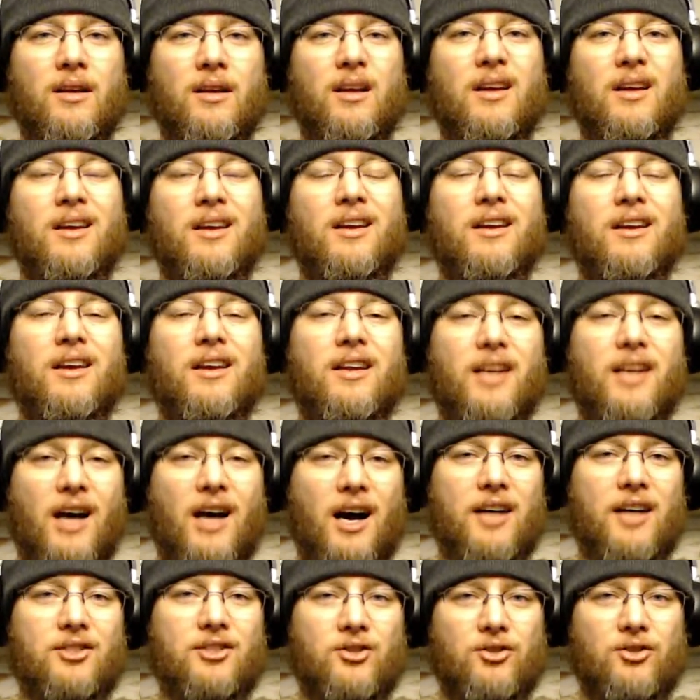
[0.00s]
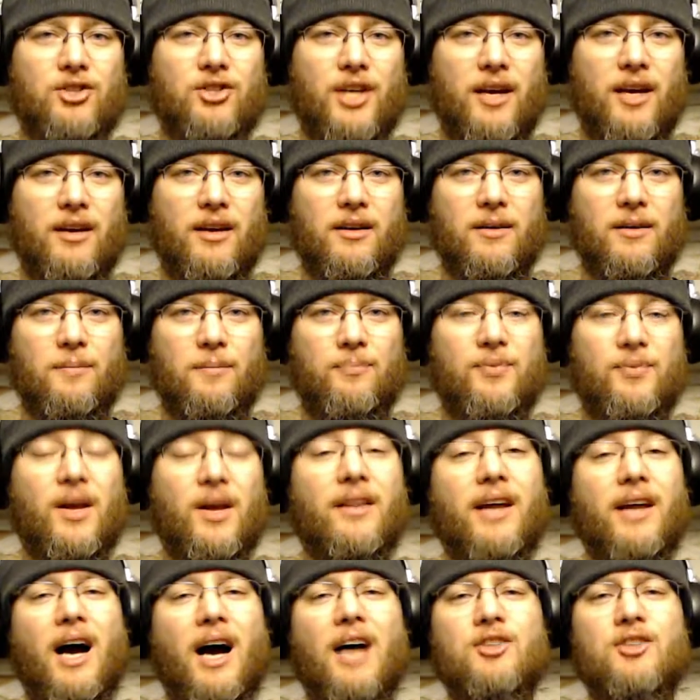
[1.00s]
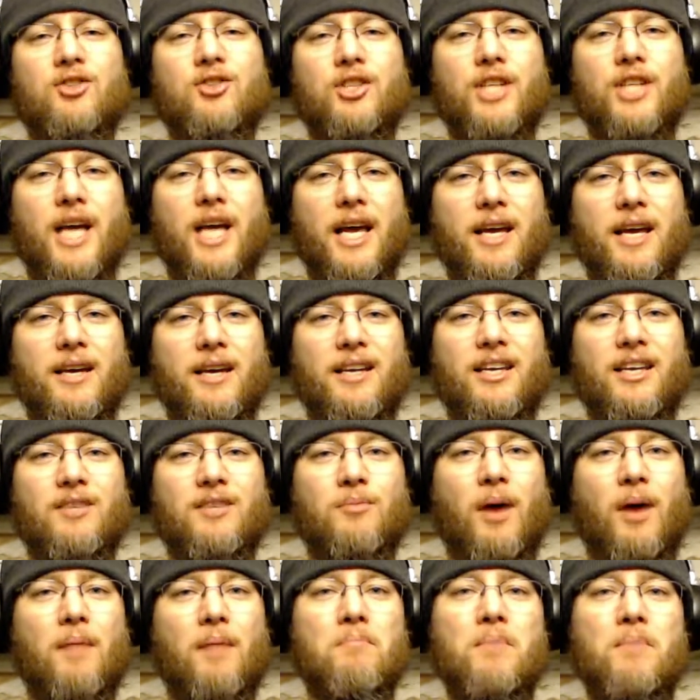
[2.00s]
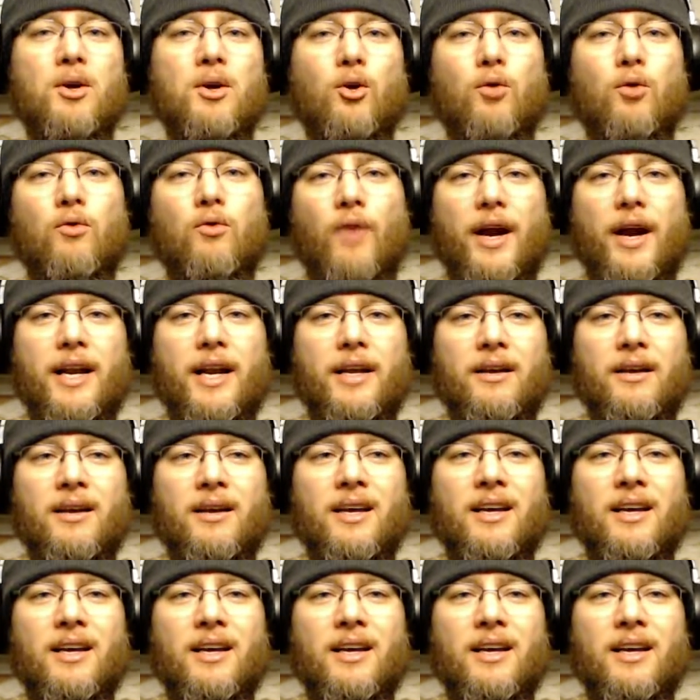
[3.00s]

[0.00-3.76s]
an ostrich egg. Now, the ostrich egg is my middle rating.